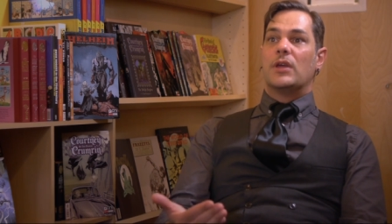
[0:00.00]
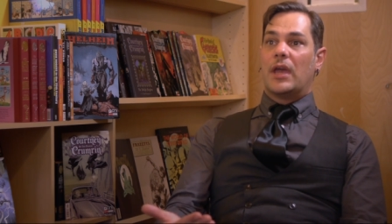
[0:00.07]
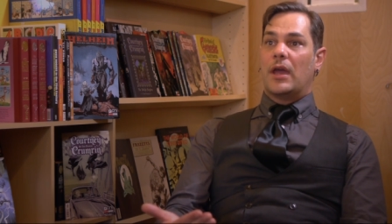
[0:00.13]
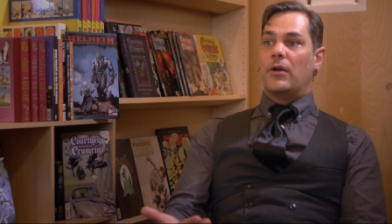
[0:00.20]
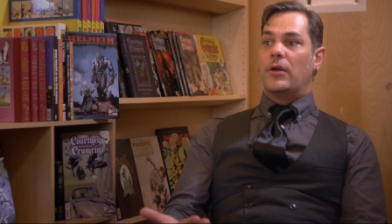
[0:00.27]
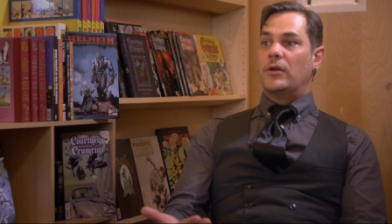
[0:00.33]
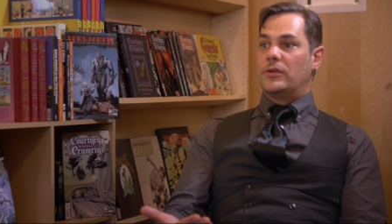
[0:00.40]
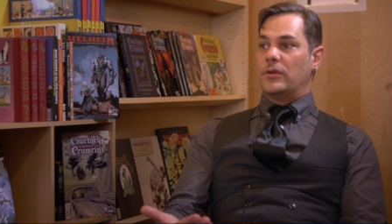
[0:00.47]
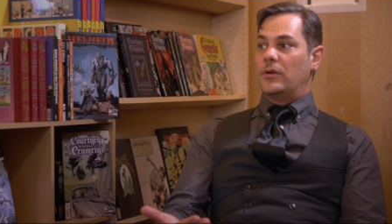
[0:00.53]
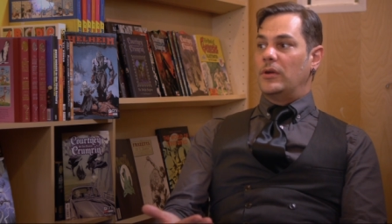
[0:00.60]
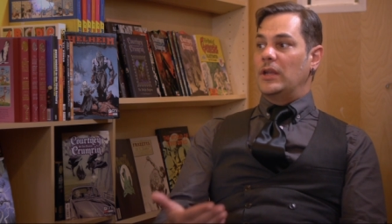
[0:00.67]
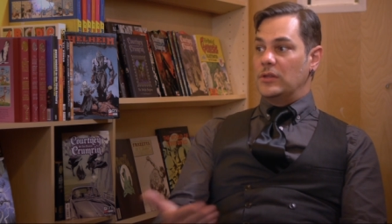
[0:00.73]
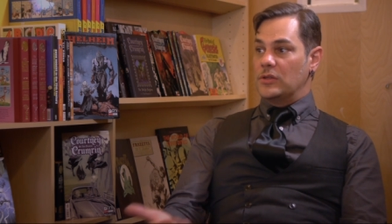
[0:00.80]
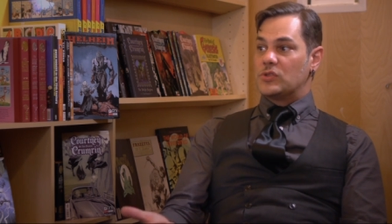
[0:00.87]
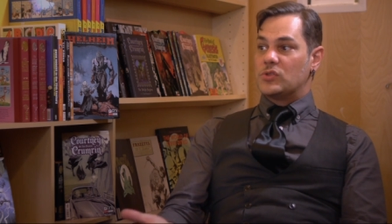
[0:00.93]
character
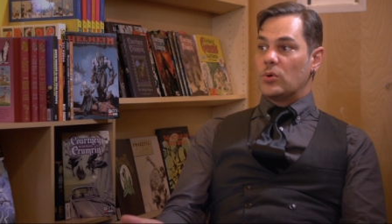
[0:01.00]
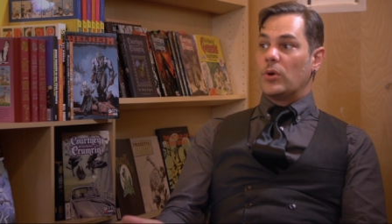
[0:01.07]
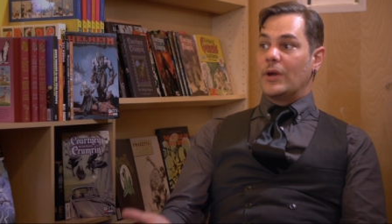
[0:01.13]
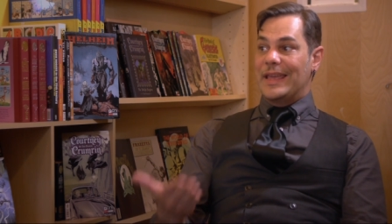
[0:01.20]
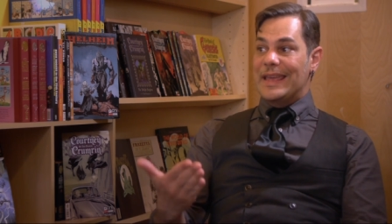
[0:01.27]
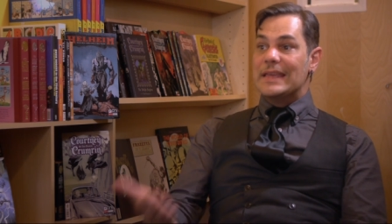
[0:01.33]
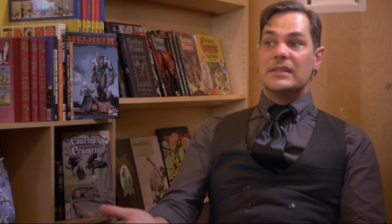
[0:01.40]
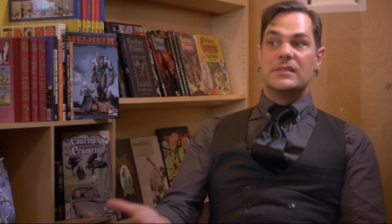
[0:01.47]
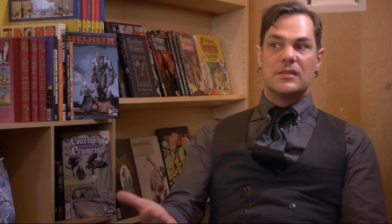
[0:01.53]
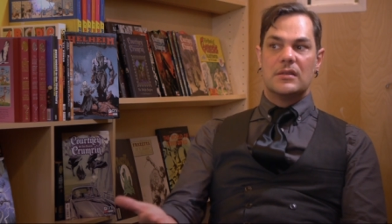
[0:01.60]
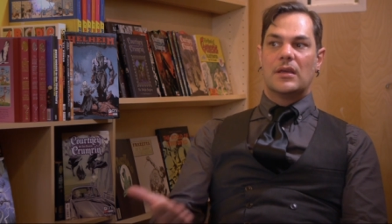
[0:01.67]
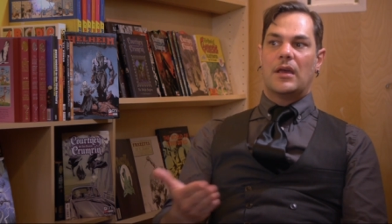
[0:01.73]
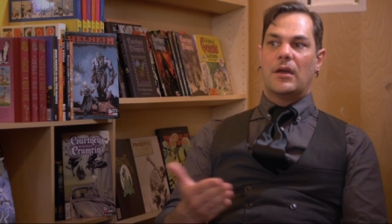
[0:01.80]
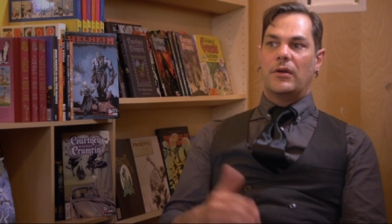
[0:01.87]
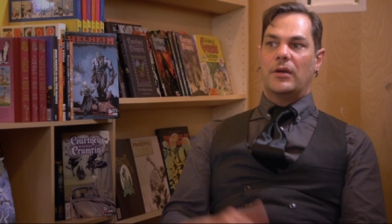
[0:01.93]
in the story is the
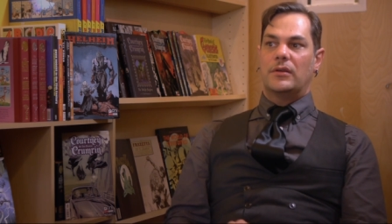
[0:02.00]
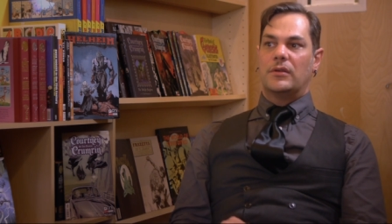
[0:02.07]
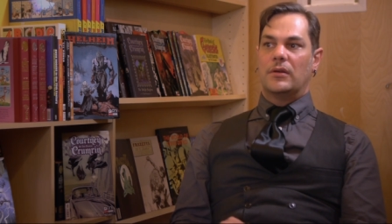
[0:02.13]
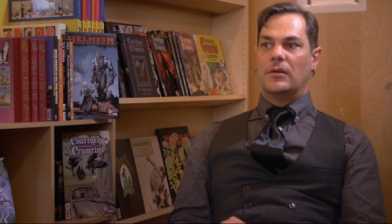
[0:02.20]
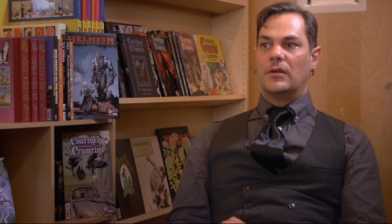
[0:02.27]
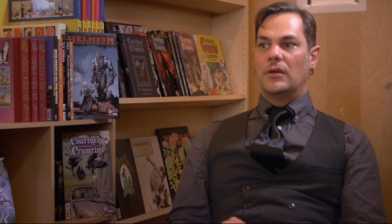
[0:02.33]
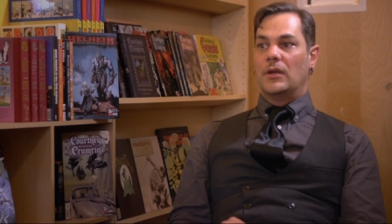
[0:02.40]
character,